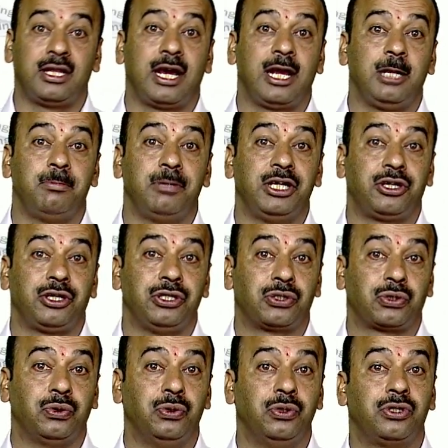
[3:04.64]
in the elementary
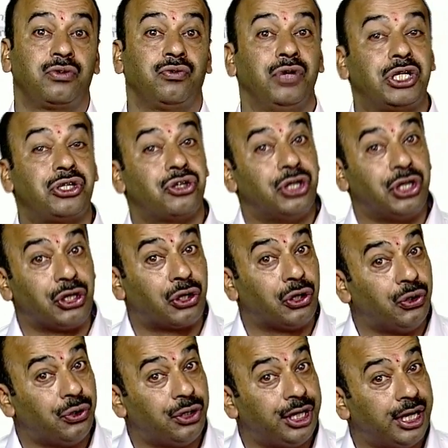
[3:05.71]
schools, which
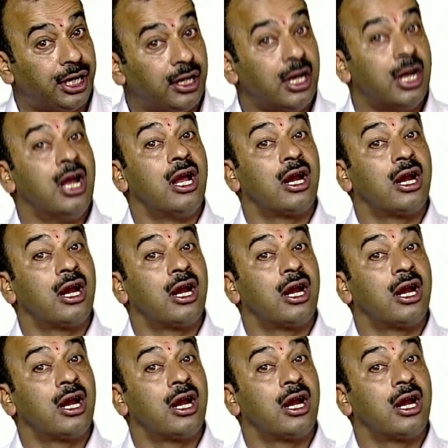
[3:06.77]
included